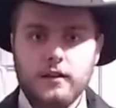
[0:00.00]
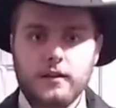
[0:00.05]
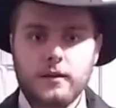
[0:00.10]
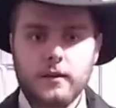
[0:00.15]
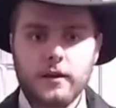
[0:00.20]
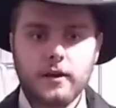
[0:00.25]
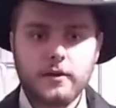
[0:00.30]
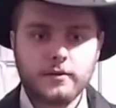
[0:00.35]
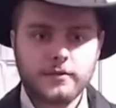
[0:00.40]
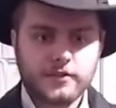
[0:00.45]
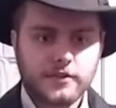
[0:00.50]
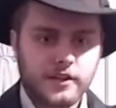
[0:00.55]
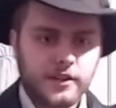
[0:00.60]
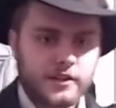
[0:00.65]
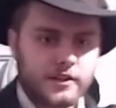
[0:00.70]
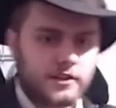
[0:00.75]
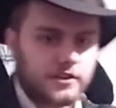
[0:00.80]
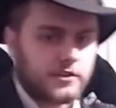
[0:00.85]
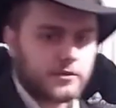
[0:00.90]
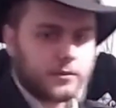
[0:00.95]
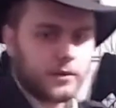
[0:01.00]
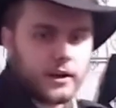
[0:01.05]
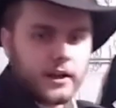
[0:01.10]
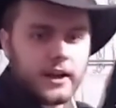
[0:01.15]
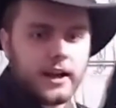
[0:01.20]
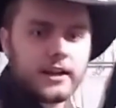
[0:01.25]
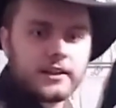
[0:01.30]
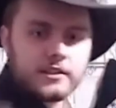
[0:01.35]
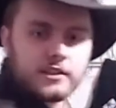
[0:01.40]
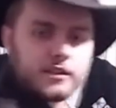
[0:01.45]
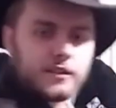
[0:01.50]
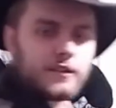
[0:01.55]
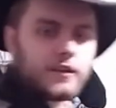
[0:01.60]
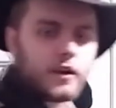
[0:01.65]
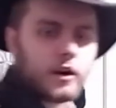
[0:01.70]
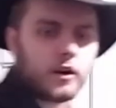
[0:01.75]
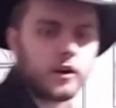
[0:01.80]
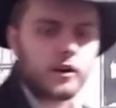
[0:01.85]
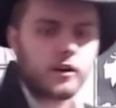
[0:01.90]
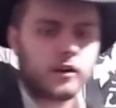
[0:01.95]
There we go. See, this is what I got so
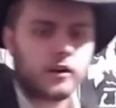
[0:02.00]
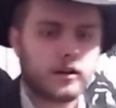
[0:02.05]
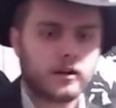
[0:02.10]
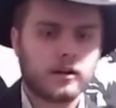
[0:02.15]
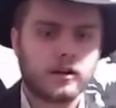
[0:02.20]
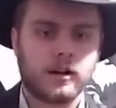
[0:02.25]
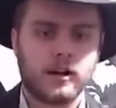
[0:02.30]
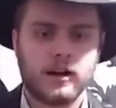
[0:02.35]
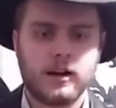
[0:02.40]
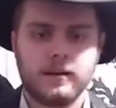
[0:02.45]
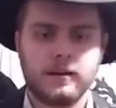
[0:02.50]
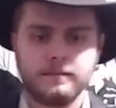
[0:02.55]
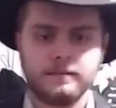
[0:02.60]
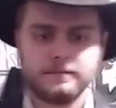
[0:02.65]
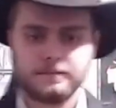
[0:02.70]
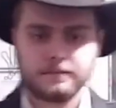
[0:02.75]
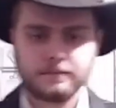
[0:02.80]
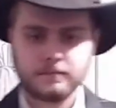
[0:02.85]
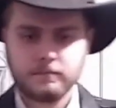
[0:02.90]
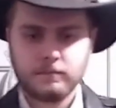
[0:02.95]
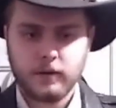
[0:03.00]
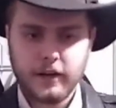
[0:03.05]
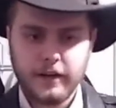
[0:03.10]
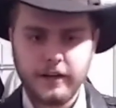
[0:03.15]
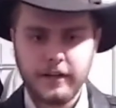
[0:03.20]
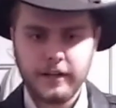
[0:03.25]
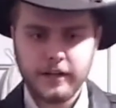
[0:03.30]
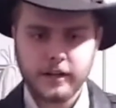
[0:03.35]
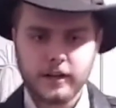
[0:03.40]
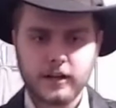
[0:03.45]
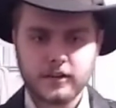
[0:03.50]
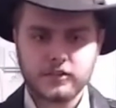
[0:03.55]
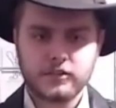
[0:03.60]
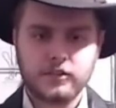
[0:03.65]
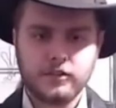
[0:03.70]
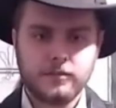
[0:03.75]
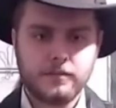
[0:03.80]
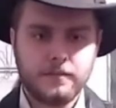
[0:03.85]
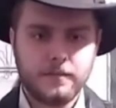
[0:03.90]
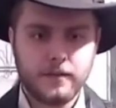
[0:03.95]
far. My Indy
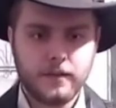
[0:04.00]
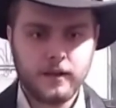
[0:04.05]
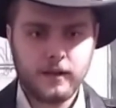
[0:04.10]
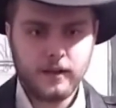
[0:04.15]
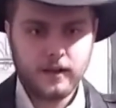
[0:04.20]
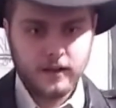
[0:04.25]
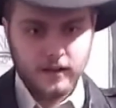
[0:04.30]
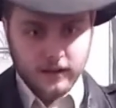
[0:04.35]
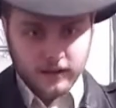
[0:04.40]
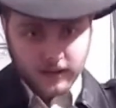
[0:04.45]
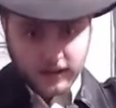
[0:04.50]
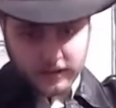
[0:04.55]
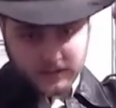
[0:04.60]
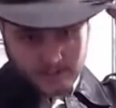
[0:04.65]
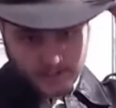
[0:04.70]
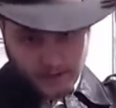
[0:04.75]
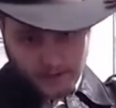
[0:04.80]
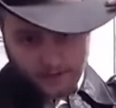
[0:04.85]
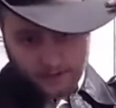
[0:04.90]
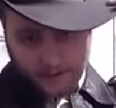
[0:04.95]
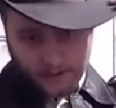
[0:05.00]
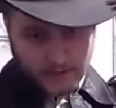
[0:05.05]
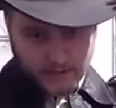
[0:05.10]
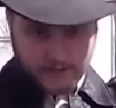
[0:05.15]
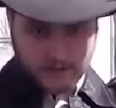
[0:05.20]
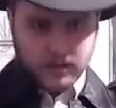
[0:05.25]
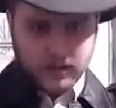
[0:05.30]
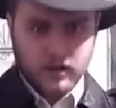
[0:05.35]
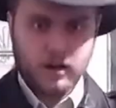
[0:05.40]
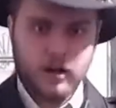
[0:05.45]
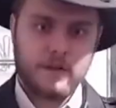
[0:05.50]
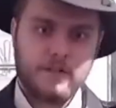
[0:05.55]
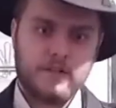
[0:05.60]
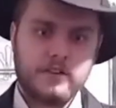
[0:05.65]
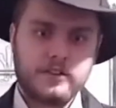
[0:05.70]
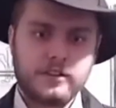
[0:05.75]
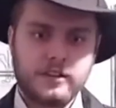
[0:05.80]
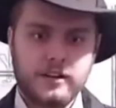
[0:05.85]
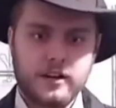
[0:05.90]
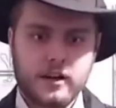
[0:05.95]
costume. Like I said, it's
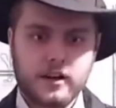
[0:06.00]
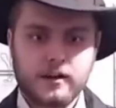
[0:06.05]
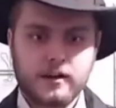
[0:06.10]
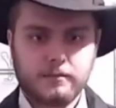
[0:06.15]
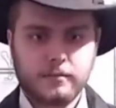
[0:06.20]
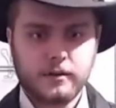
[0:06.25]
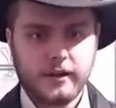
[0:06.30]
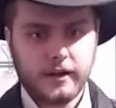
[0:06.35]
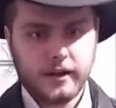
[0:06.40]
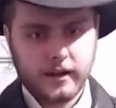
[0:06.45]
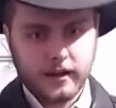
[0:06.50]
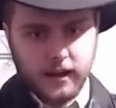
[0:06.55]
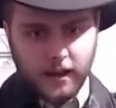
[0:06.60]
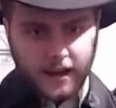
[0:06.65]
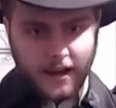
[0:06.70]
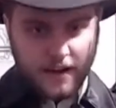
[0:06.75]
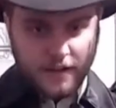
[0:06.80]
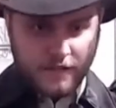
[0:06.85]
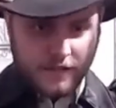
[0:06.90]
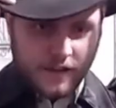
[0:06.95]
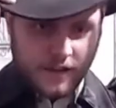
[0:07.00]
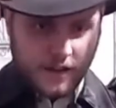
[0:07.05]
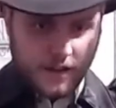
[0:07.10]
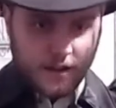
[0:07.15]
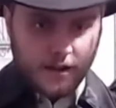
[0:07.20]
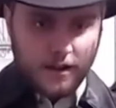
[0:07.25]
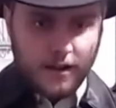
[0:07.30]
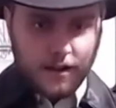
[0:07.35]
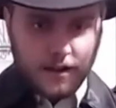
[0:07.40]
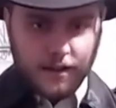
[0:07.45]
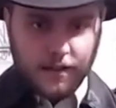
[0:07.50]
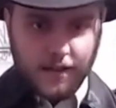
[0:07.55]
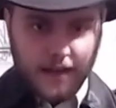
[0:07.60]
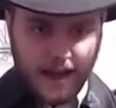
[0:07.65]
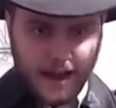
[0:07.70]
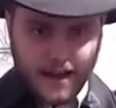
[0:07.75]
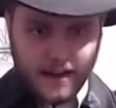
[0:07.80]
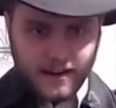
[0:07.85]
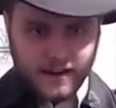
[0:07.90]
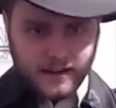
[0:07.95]
obviously not completed. I have the
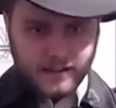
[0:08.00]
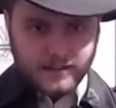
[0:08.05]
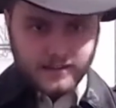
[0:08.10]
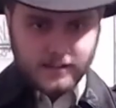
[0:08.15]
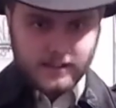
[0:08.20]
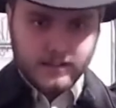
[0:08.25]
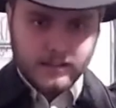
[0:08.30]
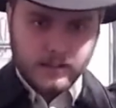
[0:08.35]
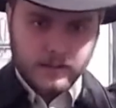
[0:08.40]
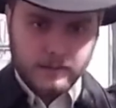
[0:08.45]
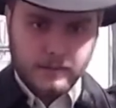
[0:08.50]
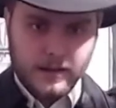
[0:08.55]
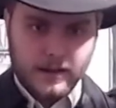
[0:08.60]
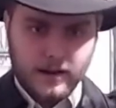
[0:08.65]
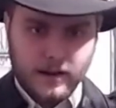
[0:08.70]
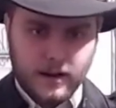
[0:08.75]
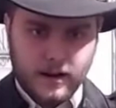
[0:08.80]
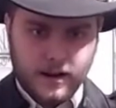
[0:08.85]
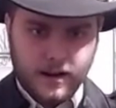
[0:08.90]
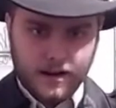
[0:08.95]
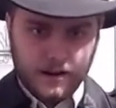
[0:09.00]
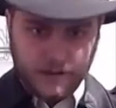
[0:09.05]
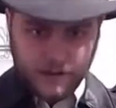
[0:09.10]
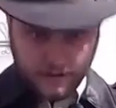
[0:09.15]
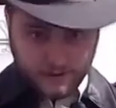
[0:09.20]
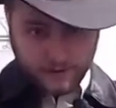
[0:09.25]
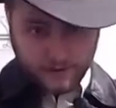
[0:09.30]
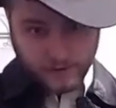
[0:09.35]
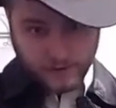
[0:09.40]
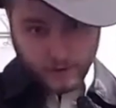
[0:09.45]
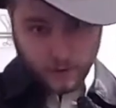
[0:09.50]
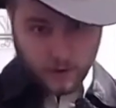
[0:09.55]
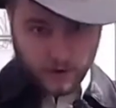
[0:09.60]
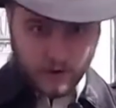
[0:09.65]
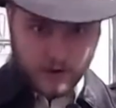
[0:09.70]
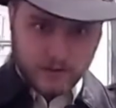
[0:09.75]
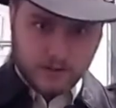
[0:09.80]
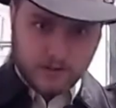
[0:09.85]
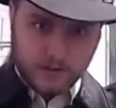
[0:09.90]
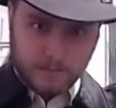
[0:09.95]
hat is still a bit odd. This
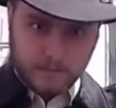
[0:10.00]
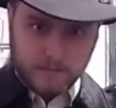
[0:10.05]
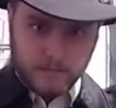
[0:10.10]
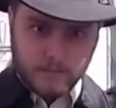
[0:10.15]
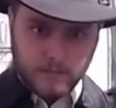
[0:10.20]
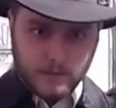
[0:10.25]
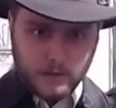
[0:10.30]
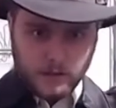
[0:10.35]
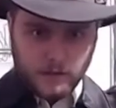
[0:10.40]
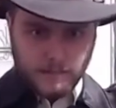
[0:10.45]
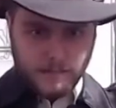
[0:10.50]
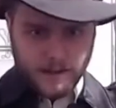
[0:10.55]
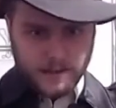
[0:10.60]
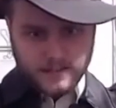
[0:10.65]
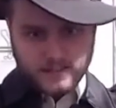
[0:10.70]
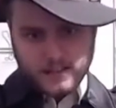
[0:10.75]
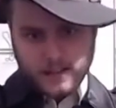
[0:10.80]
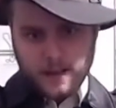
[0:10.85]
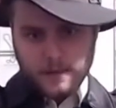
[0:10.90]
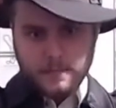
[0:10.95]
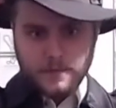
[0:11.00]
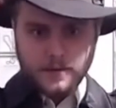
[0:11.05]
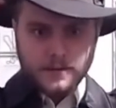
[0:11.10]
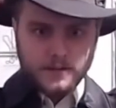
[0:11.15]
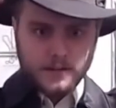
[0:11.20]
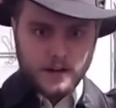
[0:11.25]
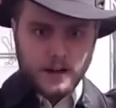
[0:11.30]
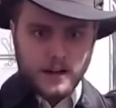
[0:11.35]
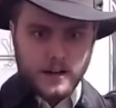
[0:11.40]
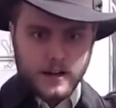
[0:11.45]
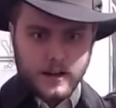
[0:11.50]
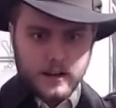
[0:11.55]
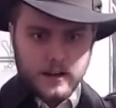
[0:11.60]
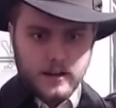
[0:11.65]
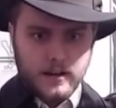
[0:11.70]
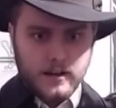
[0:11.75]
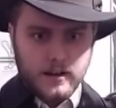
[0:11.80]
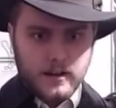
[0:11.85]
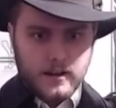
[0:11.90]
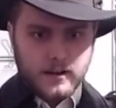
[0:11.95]
fedora is really messed up. It's not
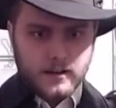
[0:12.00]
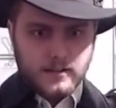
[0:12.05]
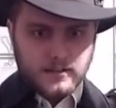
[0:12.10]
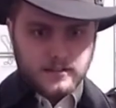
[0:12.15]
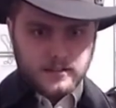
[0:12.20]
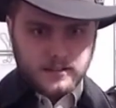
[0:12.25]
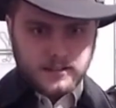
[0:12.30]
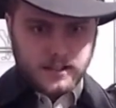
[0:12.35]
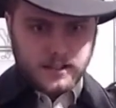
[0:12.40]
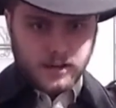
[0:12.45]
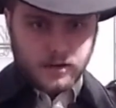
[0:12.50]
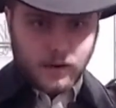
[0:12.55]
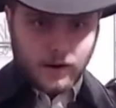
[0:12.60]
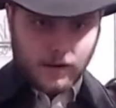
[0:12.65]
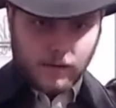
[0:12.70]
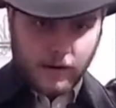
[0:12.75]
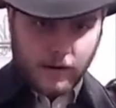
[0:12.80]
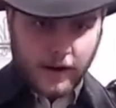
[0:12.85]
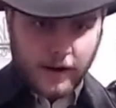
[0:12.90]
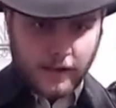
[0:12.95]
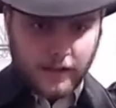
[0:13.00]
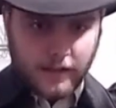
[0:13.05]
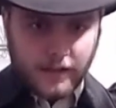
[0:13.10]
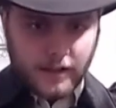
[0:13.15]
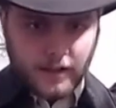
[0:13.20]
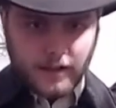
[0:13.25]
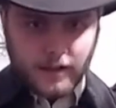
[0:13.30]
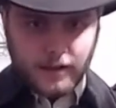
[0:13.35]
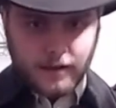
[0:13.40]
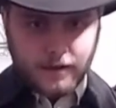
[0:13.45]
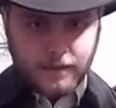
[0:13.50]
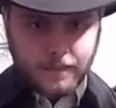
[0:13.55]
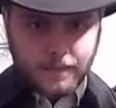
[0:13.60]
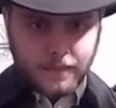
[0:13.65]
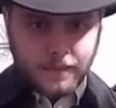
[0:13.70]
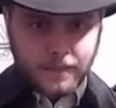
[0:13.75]
doesn't sit quite right on the head,